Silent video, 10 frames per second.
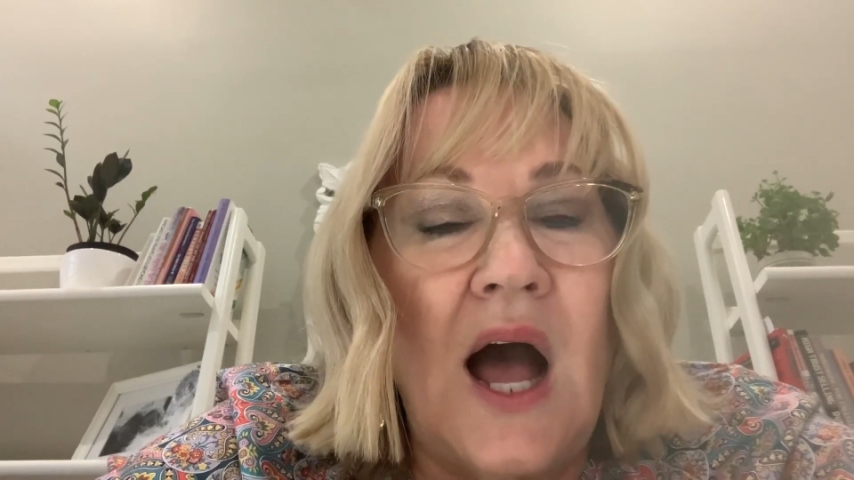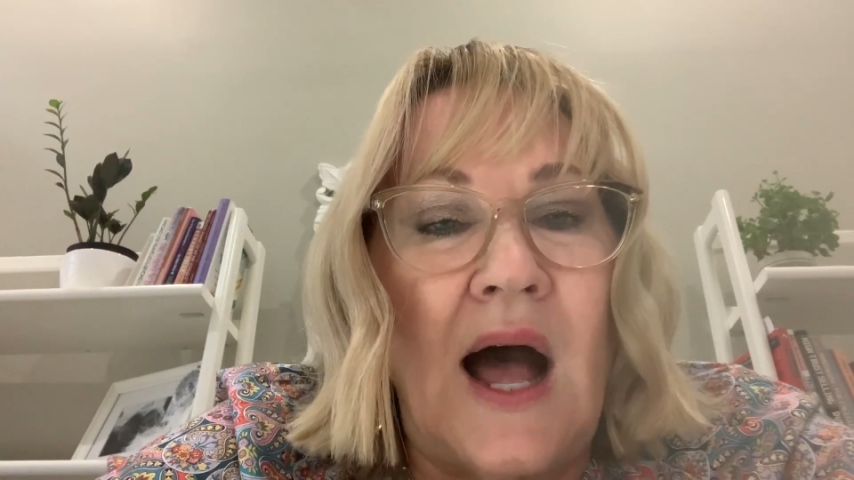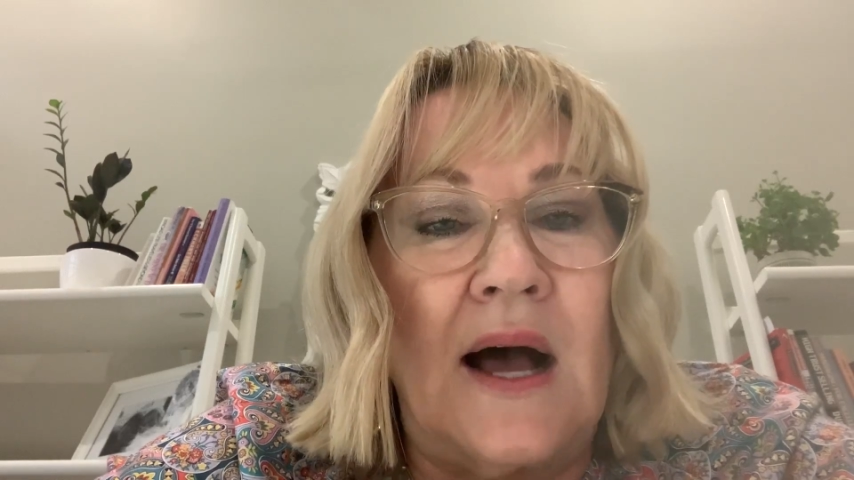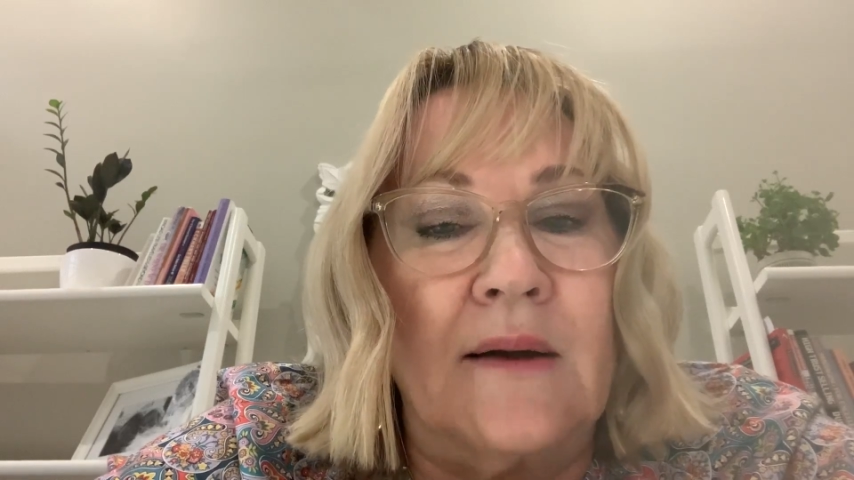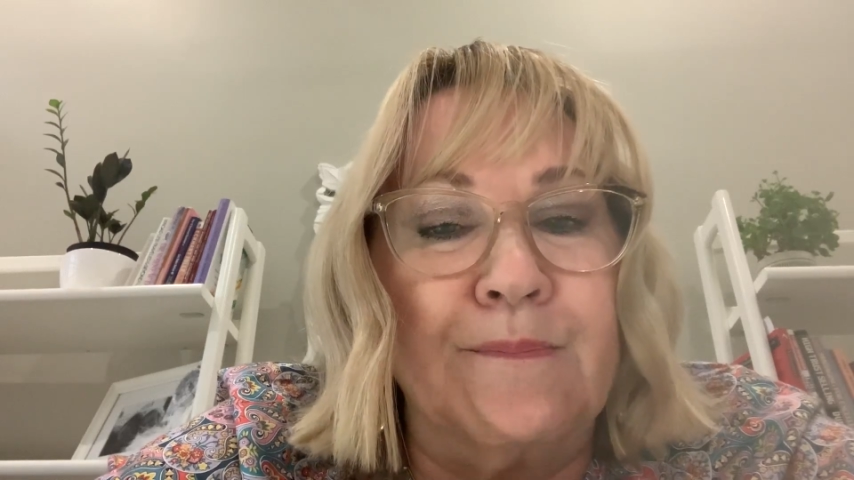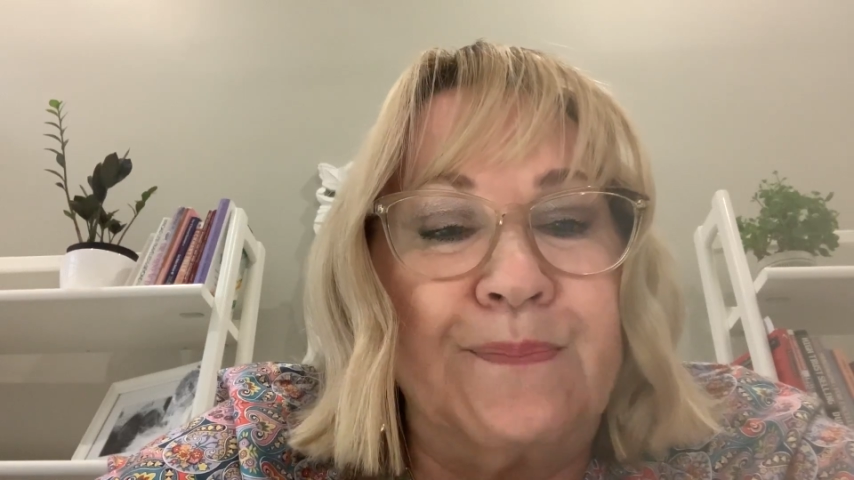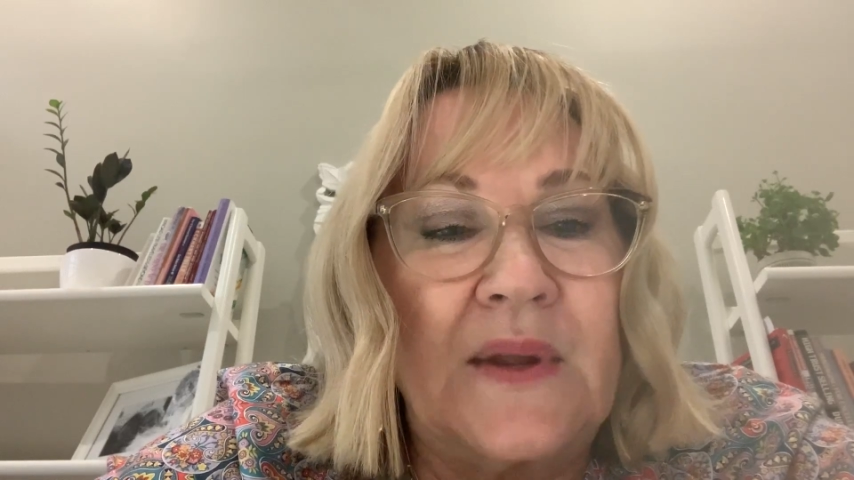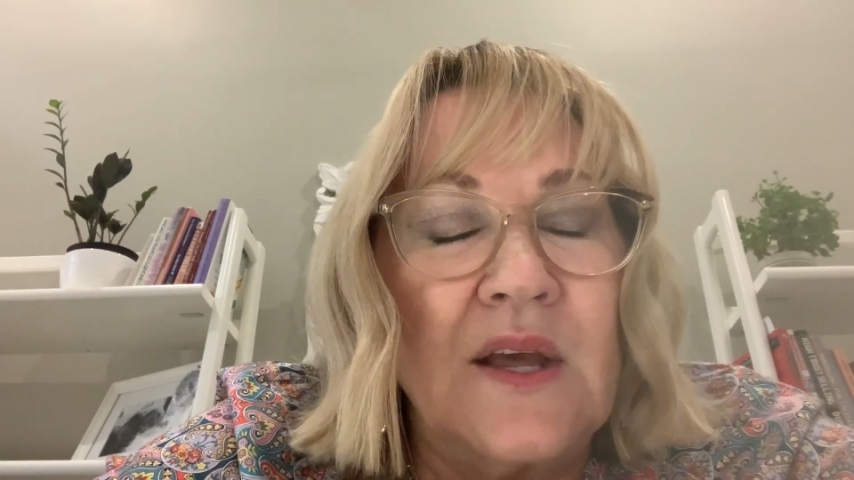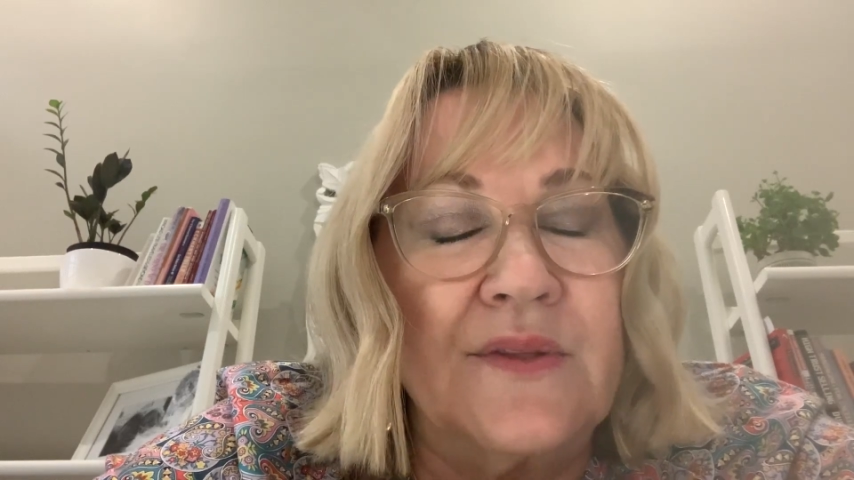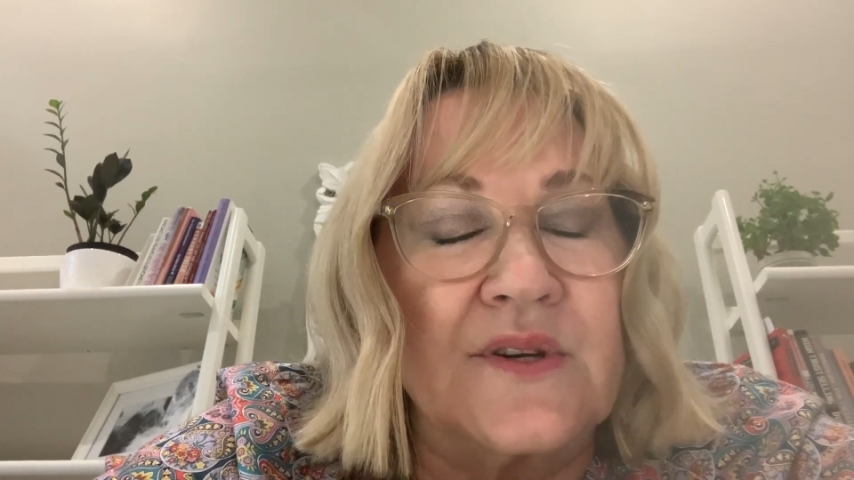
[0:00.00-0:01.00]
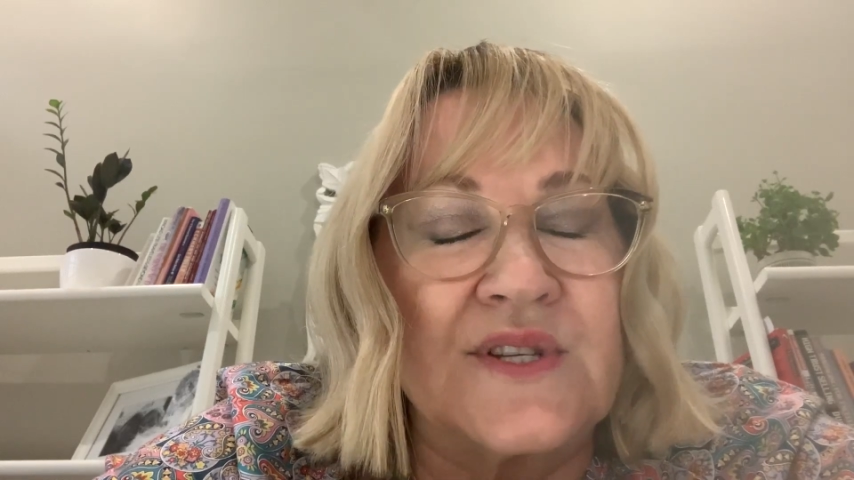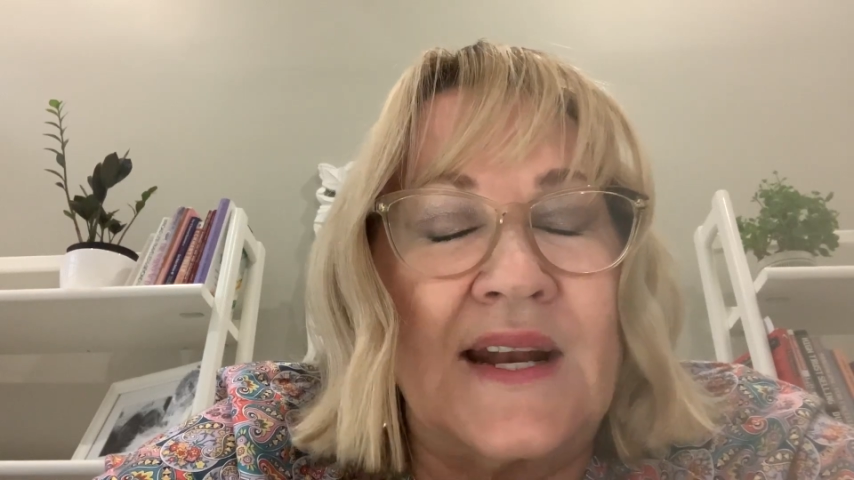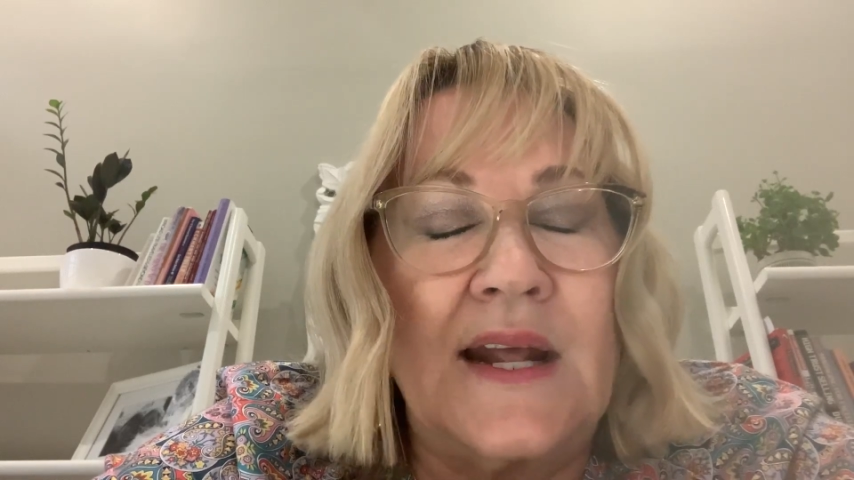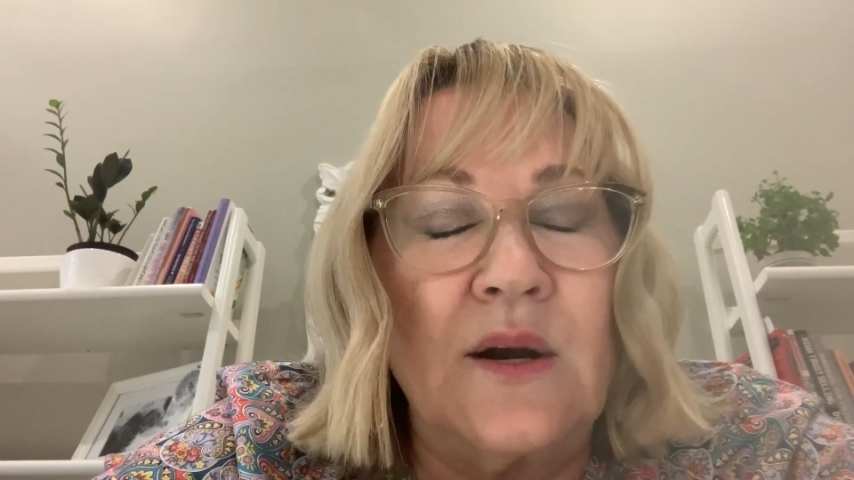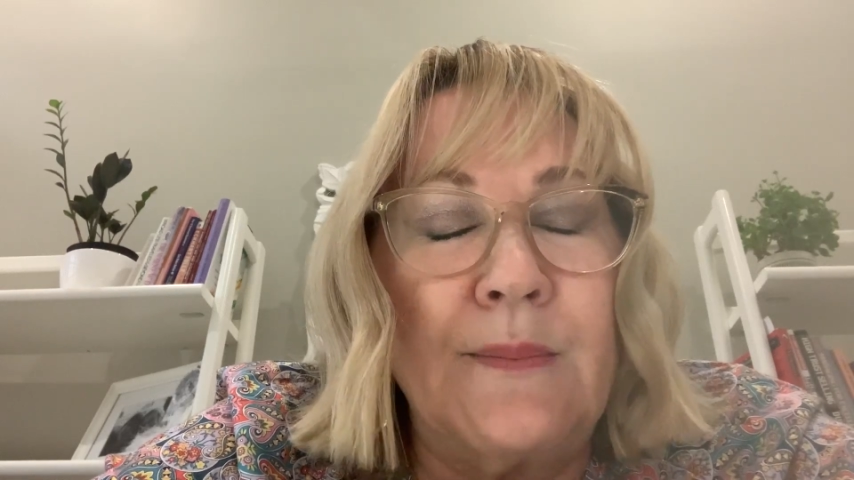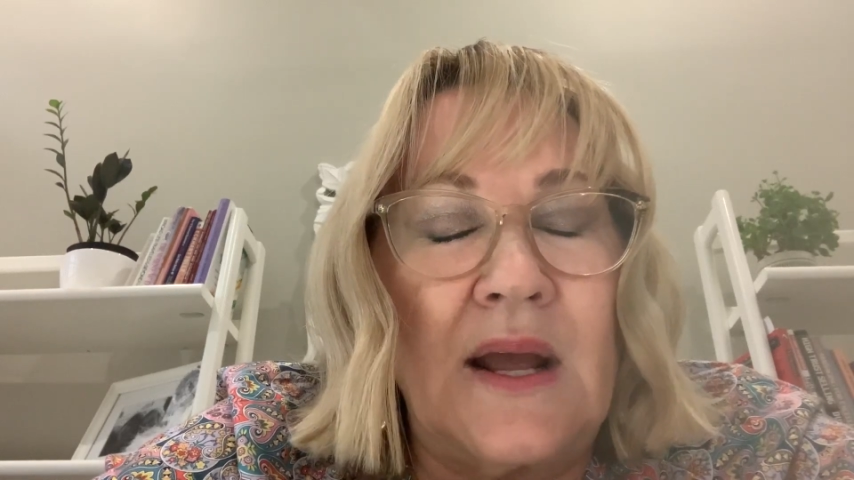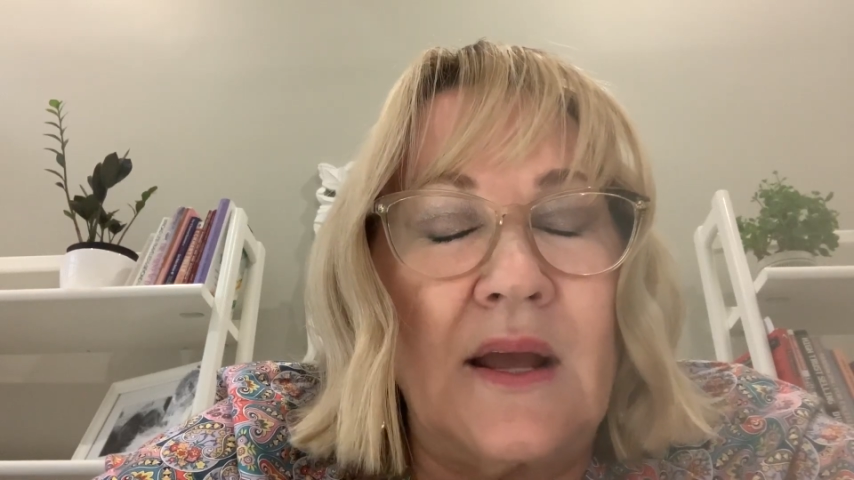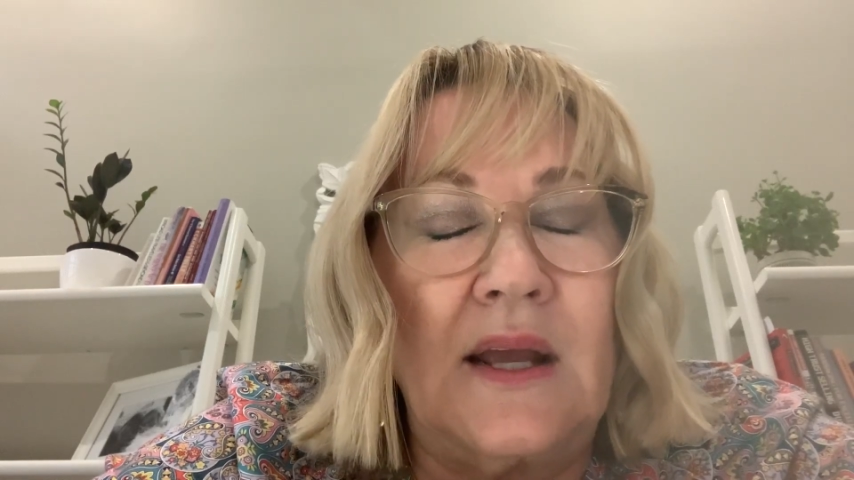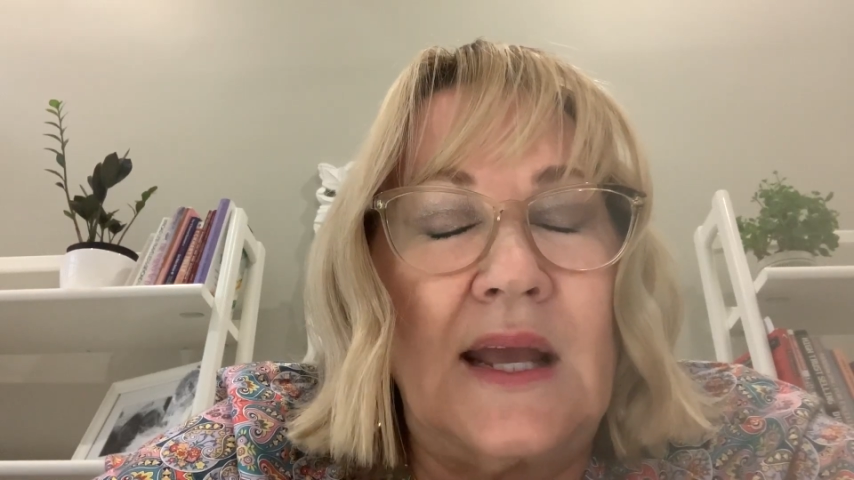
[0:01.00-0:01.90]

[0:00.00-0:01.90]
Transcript: Um, there's an interme